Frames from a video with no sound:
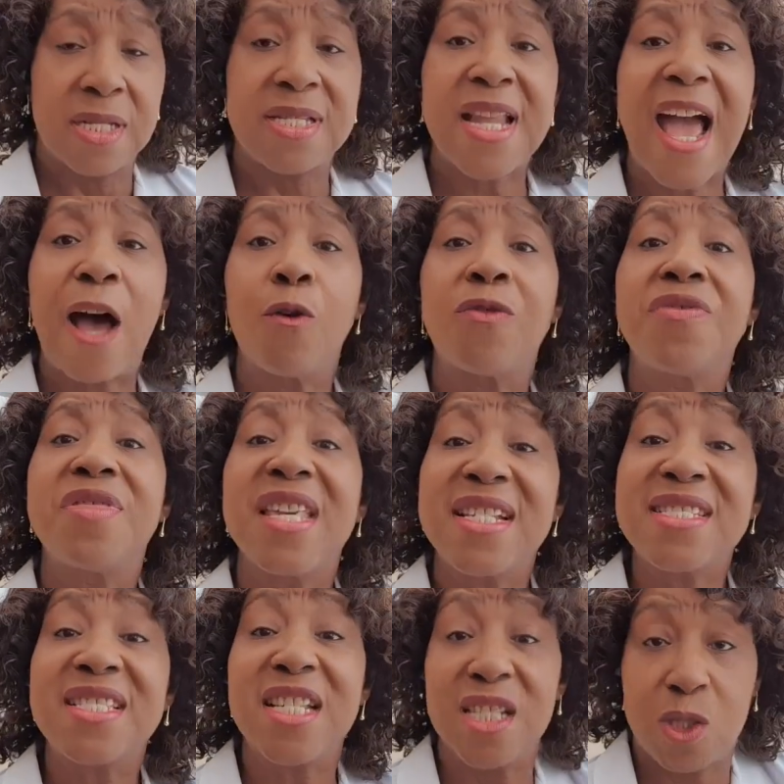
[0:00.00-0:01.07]
Now
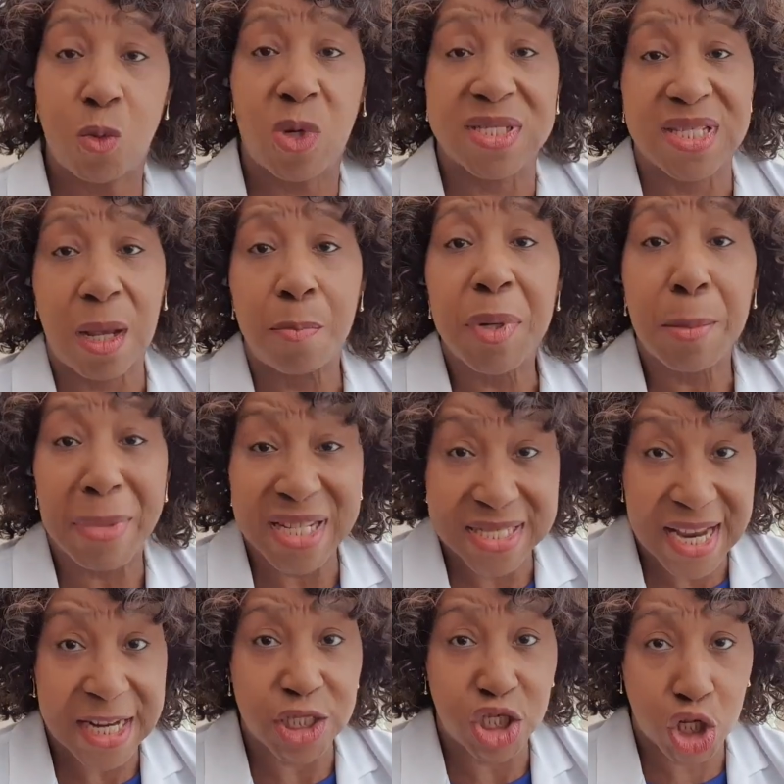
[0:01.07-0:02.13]
this is what
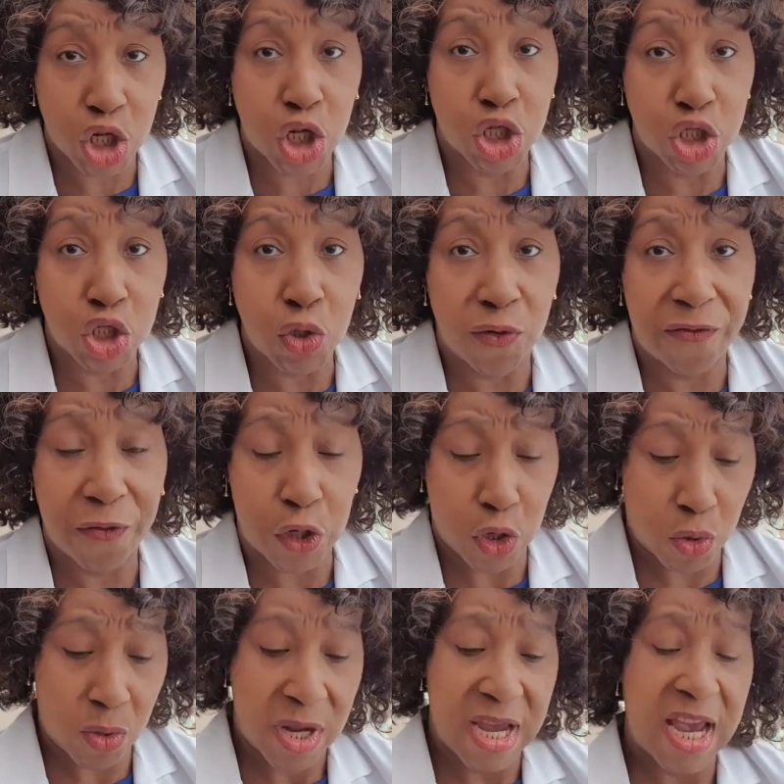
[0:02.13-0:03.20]
supplementation can do for
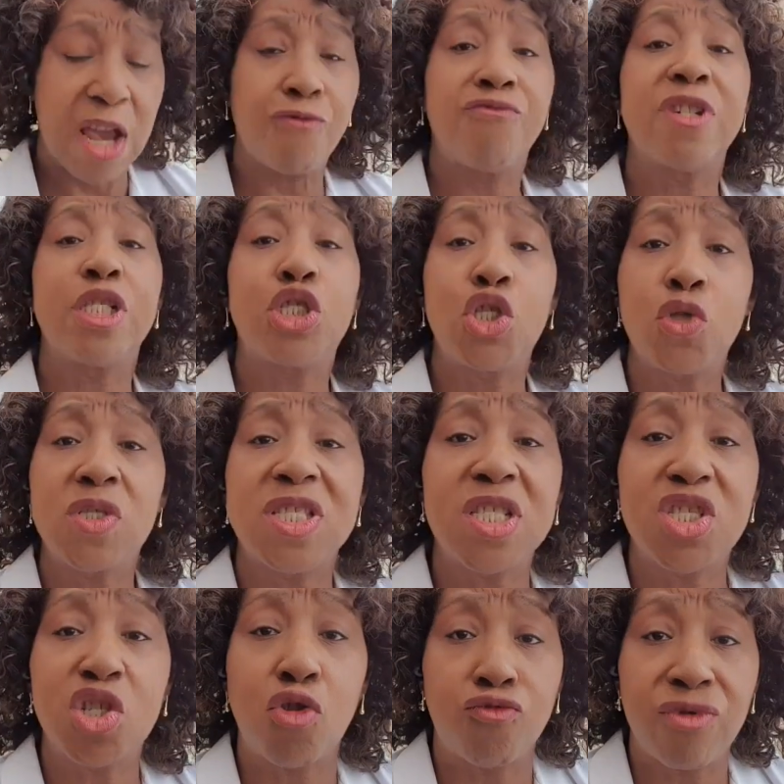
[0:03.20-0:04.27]
you. It
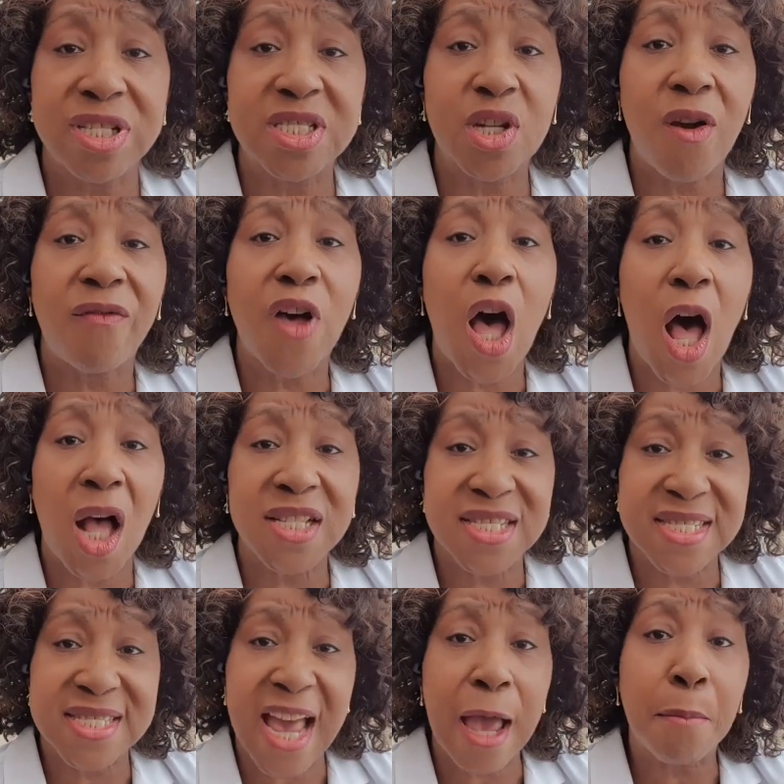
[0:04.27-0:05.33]
reduces your risk of
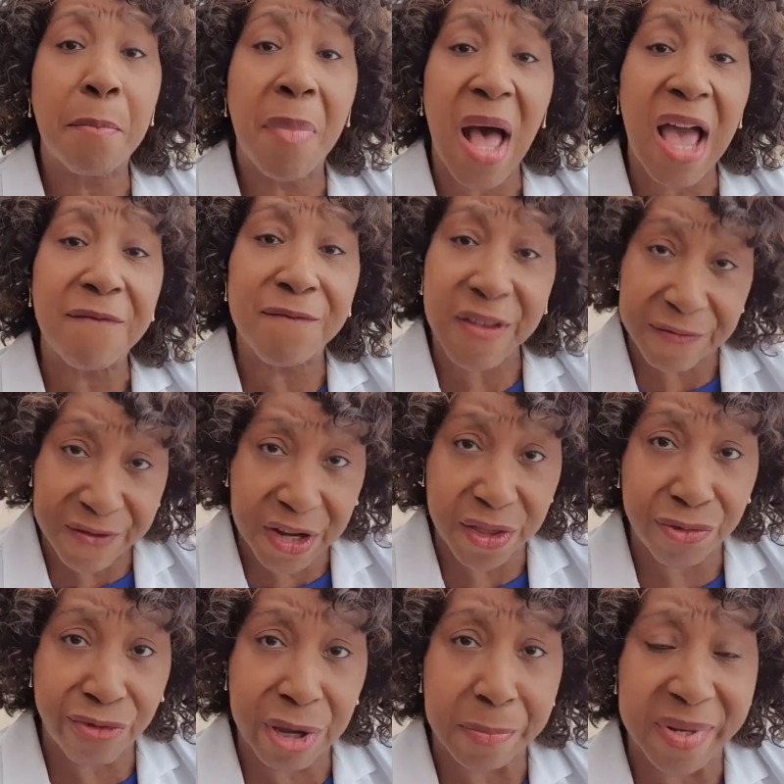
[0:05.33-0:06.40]
heart attack by
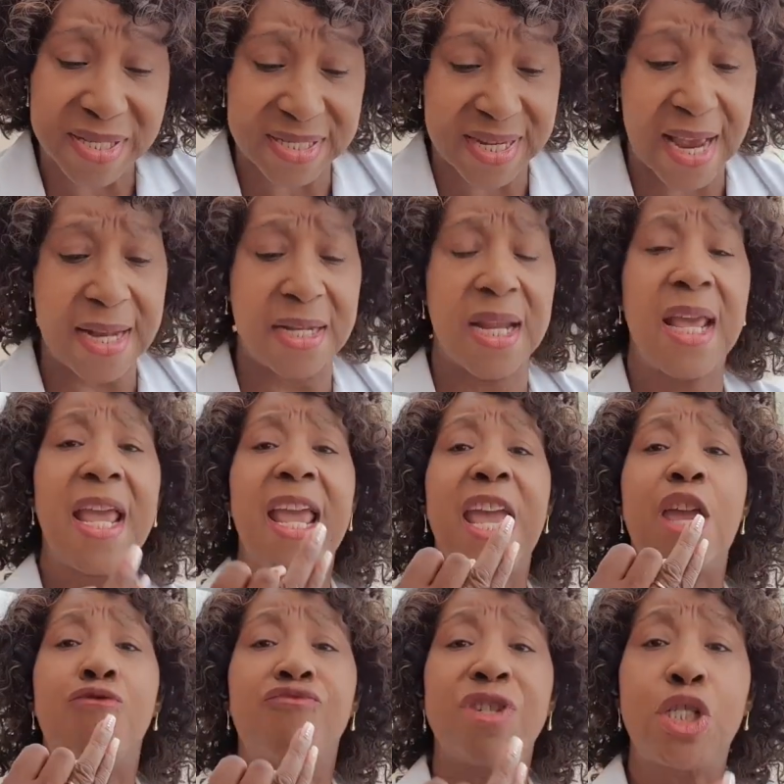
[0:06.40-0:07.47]
53%.
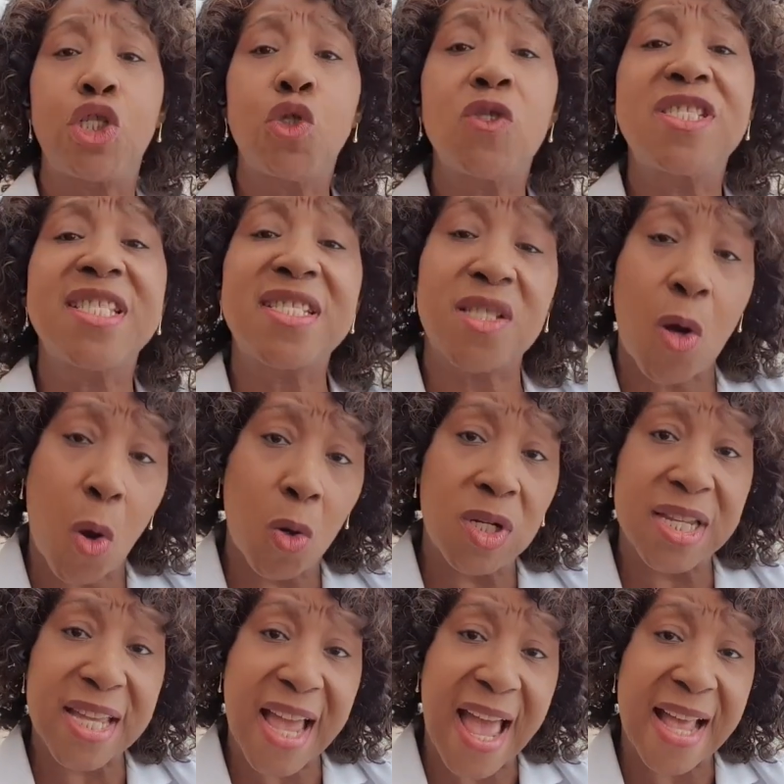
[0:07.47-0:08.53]
It reduces
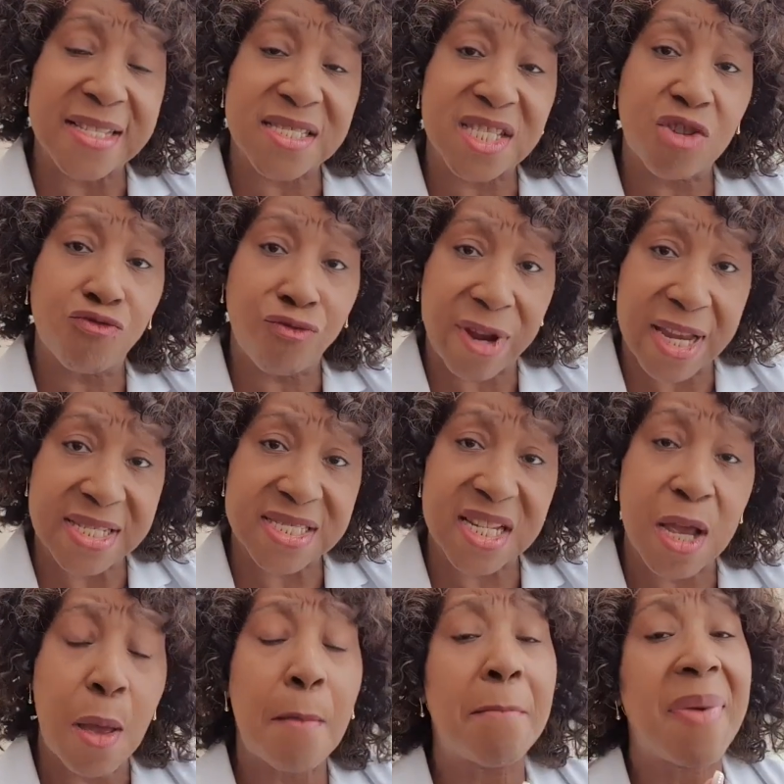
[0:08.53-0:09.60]
colon cancer
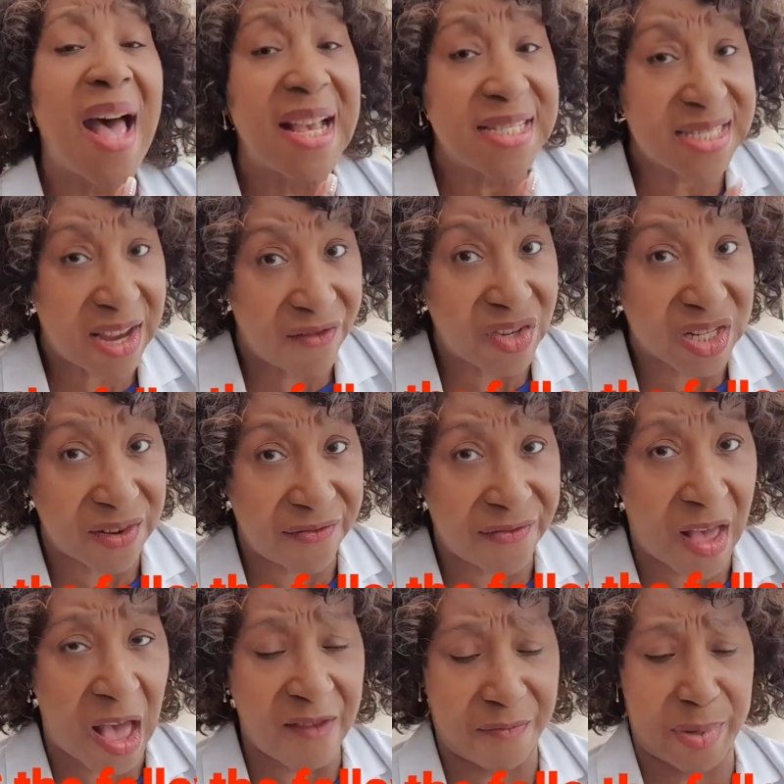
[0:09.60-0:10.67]
risk by
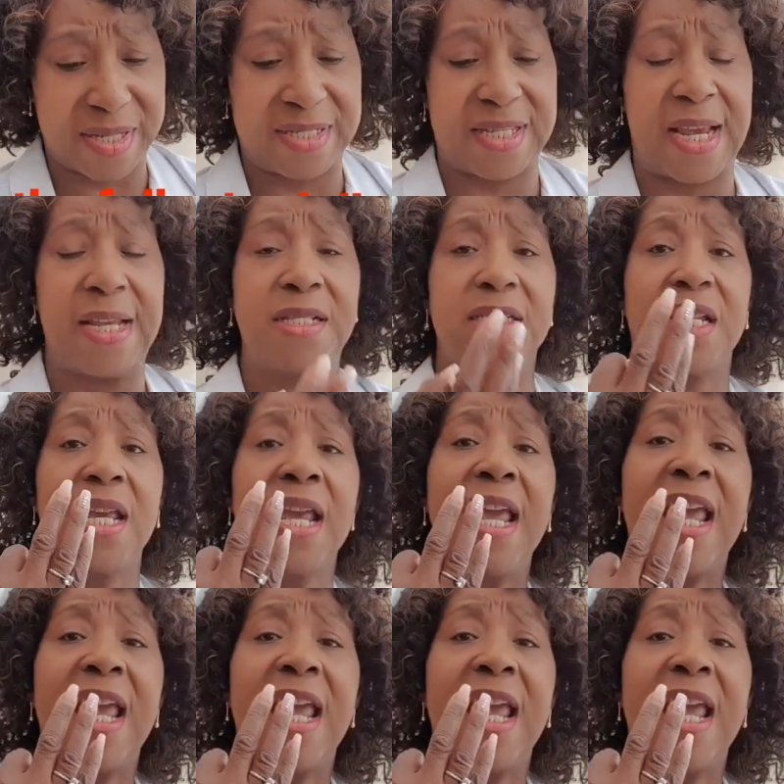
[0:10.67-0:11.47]
75%.